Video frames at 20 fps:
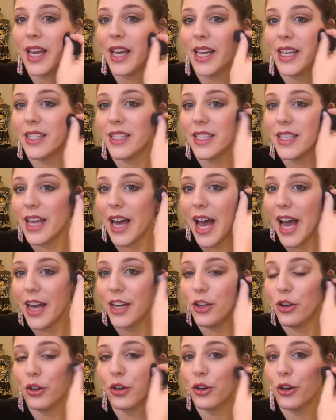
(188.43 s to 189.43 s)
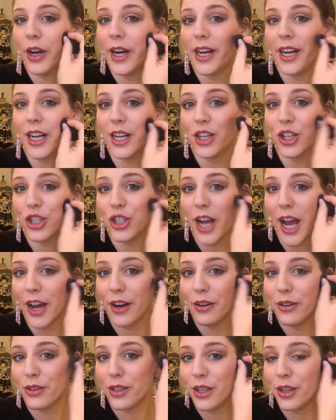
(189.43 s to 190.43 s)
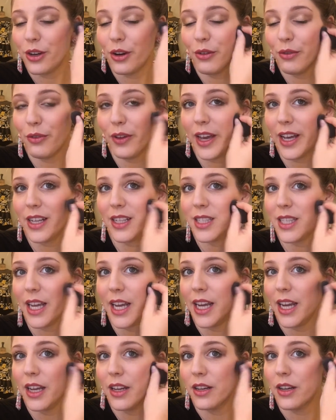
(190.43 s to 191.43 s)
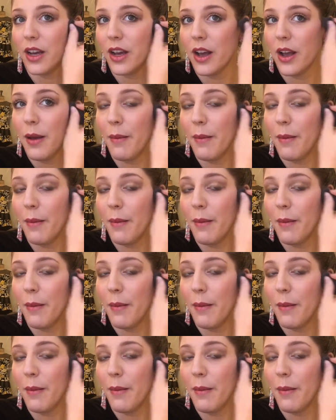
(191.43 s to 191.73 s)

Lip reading: is that you're creating shadows in your face and